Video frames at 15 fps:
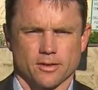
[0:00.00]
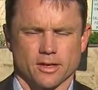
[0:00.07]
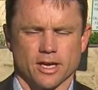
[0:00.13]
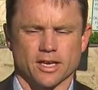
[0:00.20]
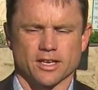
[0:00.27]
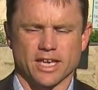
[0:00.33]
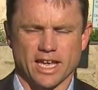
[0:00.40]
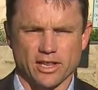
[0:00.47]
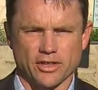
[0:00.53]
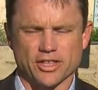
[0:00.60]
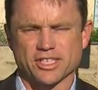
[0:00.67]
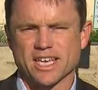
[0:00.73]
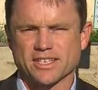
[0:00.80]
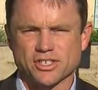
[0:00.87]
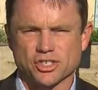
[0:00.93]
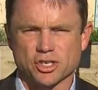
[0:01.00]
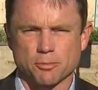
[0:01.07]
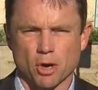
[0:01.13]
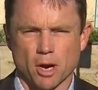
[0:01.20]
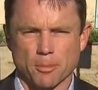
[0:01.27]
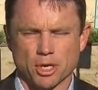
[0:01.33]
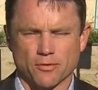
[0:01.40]
Uh, Kaylee, the Texas
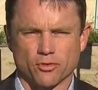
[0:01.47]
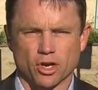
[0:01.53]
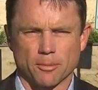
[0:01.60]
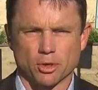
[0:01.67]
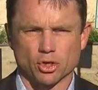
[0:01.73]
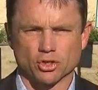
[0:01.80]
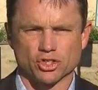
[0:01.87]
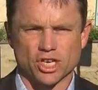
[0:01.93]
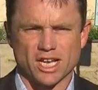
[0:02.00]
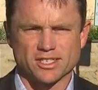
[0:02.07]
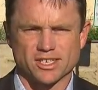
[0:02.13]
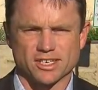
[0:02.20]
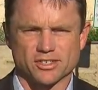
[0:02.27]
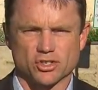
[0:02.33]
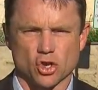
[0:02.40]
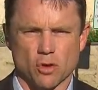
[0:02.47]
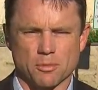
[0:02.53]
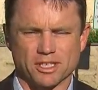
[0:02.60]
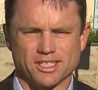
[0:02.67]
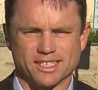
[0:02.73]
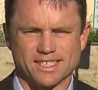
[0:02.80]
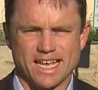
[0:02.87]
Department of Criminal Justice told
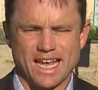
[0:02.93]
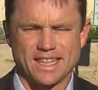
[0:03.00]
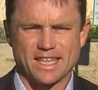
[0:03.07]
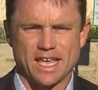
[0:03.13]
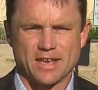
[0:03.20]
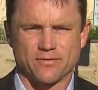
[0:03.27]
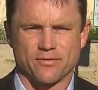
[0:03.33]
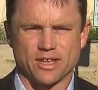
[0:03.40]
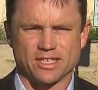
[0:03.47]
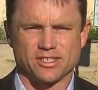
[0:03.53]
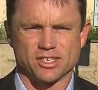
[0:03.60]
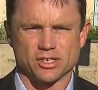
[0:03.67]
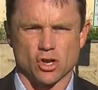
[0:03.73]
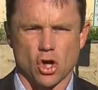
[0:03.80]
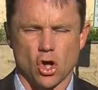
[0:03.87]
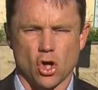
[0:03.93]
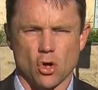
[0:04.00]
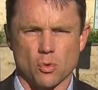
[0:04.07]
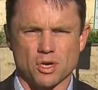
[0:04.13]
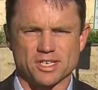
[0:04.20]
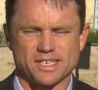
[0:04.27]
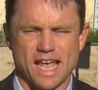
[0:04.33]
me today that Vincent
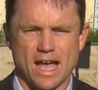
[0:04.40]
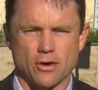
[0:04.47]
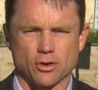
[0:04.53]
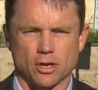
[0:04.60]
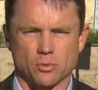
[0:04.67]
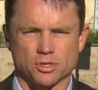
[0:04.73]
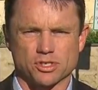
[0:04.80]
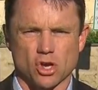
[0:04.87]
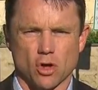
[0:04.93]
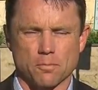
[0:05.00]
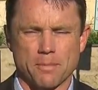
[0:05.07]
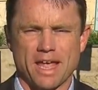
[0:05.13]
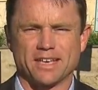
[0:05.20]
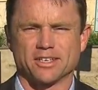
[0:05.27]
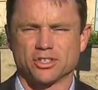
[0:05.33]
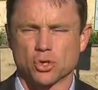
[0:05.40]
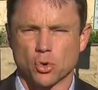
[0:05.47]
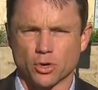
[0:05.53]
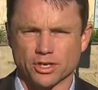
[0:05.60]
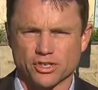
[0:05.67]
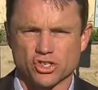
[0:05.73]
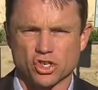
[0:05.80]
Hall was out on what's called
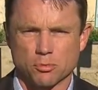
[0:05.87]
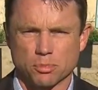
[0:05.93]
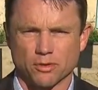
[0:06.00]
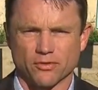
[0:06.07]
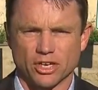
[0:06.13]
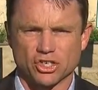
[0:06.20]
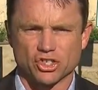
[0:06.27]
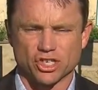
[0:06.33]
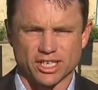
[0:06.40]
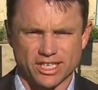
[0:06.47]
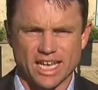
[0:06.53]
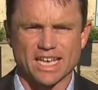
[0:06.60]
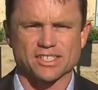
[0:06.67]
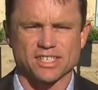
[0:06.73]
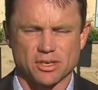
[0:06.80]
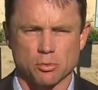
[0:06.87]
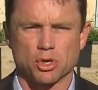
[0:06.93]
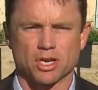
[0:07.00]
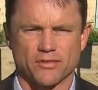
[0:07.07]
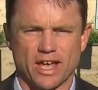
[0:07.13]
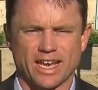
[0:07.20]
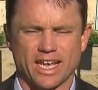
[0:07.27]
mandatory supervision. And yes, he
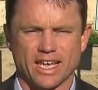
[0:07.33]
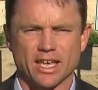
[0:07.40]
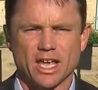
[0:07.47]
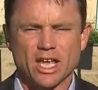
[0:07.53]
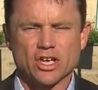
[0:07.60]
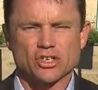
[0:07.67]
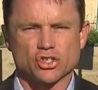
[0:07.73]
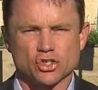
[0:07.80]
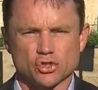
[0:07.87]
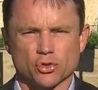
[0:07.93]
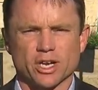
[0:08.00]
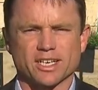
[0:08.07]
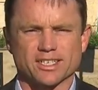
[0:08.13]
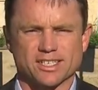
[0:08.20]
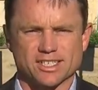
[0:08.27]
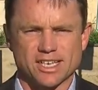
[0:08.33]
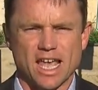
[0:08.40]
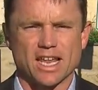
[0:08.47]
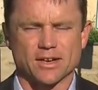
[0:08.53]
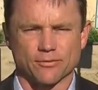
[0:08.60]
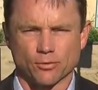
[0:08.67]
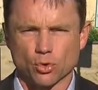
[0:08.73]
would have had a strict
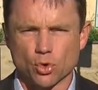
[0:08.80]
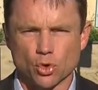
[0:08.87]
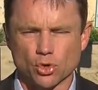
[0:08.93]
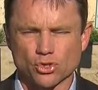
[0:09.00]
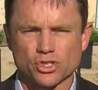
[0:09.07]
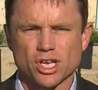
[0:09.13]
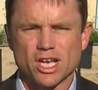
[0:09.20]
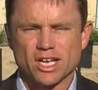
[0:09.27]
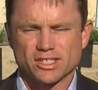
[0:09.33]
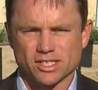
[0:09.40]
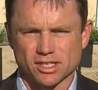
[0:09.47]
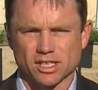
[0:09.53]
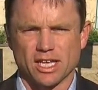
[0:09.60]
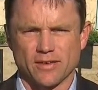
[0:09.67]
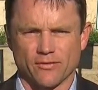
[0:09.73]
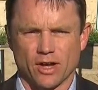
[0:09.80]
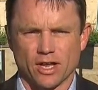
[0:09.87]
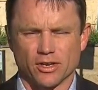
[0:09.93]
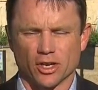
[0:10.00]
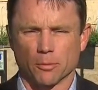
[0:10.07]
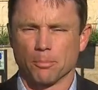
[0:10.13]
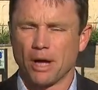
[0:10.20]
set of rules to live
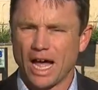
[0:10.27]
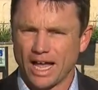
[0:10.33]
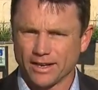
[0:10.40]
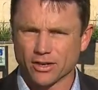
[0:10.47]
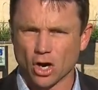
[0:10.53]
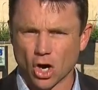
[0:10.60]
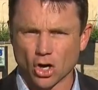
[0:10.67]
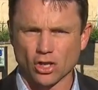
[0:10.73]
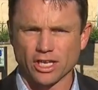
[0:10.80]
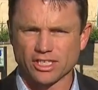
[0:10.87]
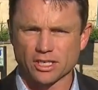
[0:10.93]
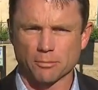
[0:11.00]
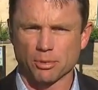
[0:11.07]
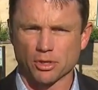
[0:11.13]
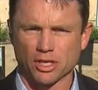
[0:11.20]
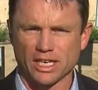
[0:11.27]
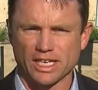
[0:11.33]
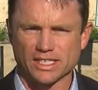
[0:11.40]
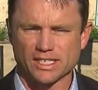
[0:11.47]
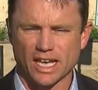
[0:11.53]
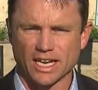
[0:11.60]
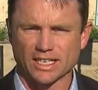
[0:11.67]
under. But Arlington
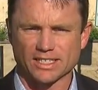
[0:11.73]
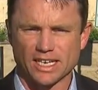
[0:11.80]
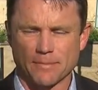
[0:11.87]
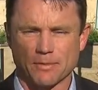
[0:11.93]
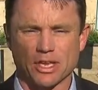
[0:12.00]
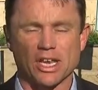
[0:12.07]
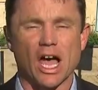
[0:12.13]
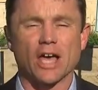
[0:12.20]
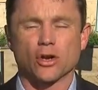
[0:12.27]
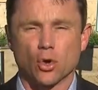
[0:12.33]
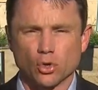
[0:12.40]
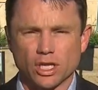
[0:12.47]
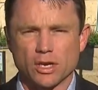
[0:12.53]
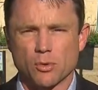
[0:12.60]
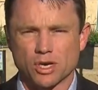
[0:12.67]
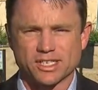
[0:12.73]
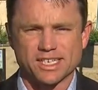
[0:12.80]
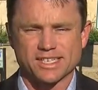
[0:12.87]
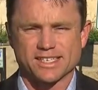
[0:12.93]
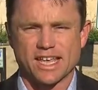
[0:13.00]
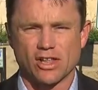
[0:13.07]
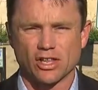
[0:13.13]
police got a tip that not only was
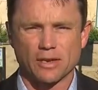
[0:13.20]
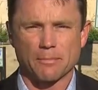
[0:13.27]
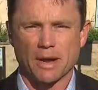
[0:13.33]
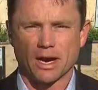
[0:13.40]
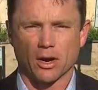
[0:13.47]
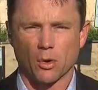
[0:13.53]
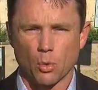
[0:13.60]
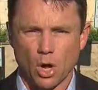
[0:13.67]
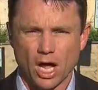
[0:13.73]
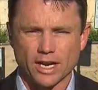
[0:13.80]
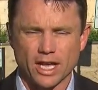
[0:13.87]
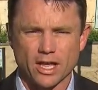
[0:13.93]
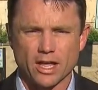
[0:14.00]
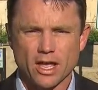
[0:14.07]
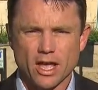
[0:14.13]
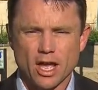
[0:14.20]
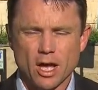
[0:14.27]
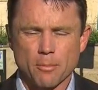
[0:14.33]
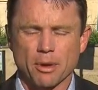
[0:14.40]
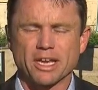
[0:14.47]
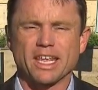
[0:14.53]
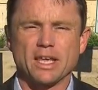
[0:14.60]
he selling marijuana,
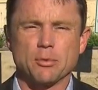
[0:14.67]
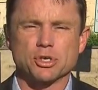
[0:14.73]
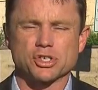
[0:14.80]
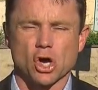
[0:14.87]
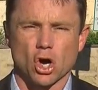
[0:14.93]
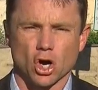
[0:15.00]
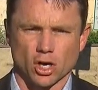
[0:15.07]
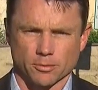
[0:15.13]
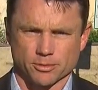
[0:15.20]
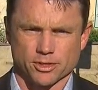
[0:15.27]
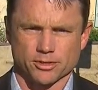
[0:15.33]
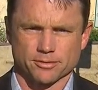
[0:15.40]
but he was armed.